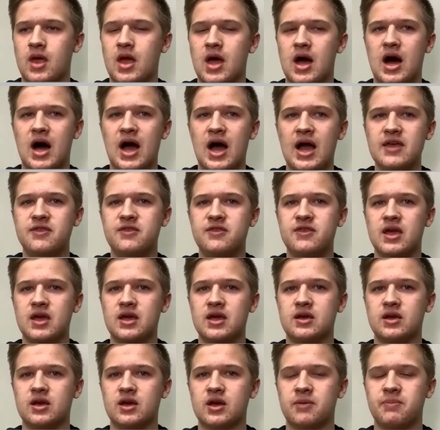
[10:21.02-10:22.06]
I
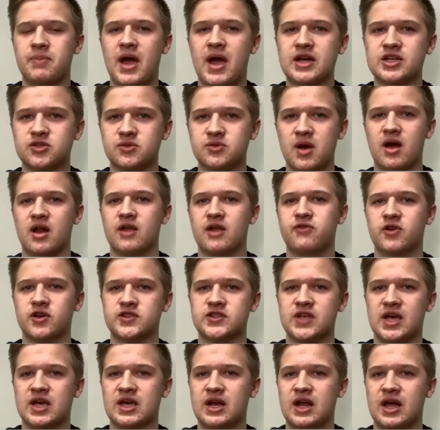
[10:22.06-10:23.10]
think back to Ratty for a
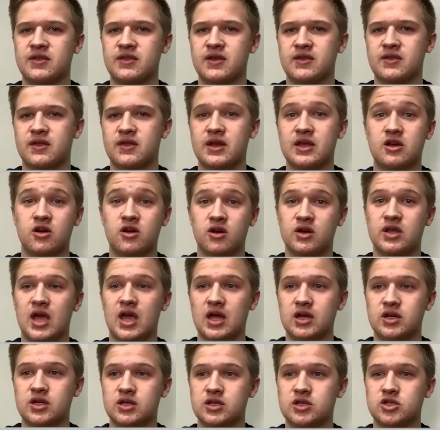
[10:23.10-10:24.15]
second. I think that he could
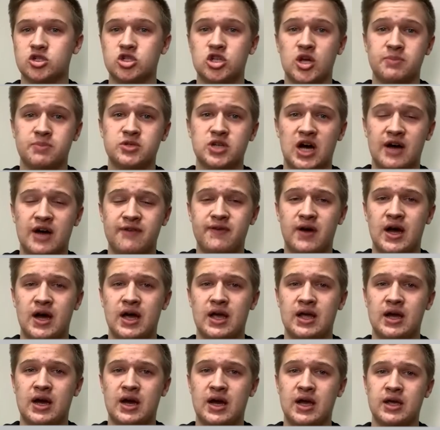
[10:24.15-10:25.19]
get shipped off.
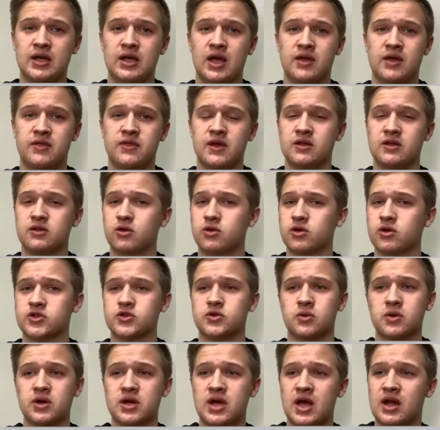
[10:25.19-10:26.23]
I think Lourdes
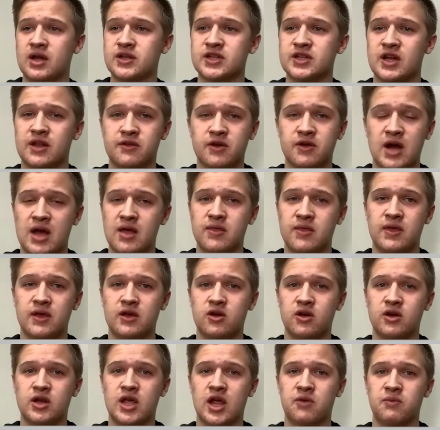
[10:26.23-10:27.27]
Gurriel is another guy that they
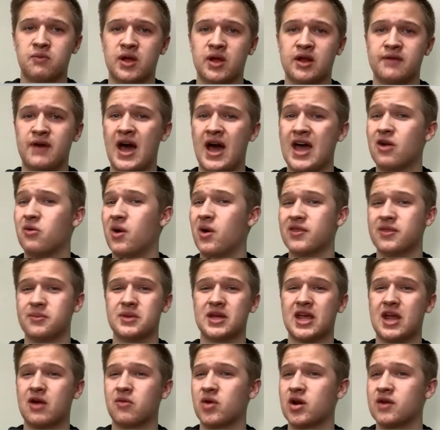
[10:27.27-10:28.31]
could get rid of. I don't want them to
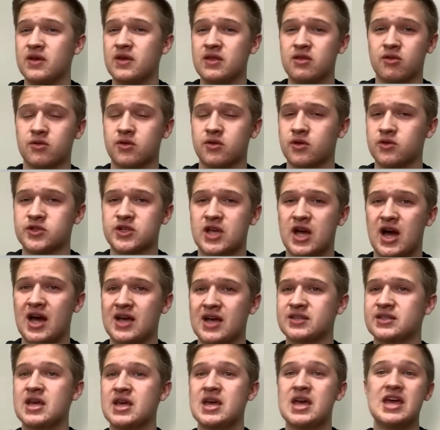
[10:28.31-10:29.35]
get rid of either of those
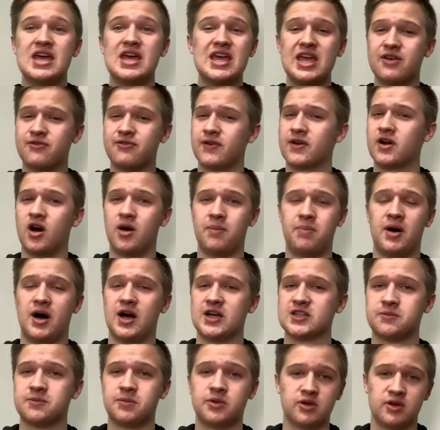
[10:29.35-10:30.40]
guys. If at all
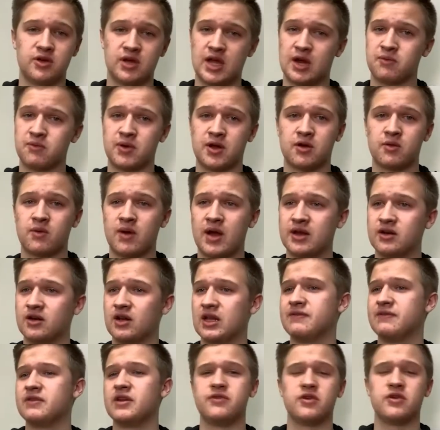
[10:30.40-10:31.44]
possible, you get rid of Randall,
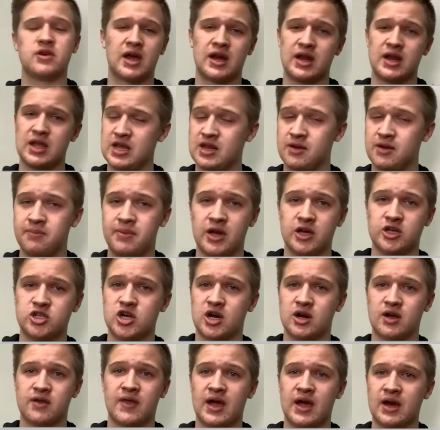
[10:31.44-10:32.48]
even if you got to eat a big
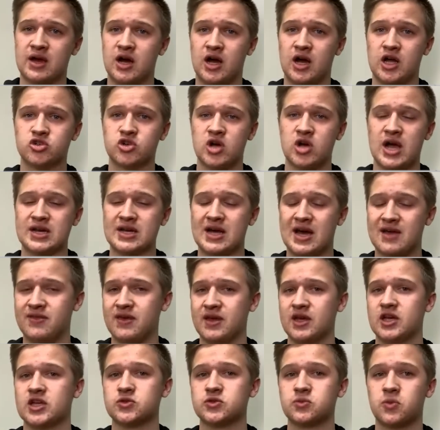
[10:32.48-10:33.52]
chunk of that contract. I
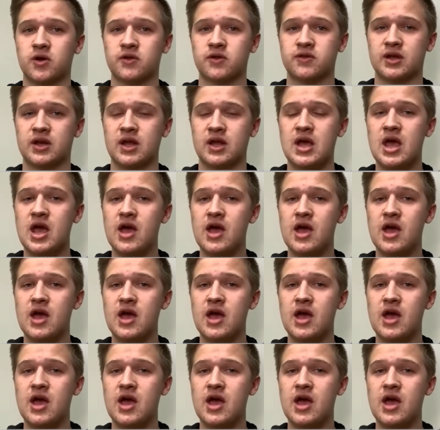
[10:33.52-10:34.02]
think it's worth it.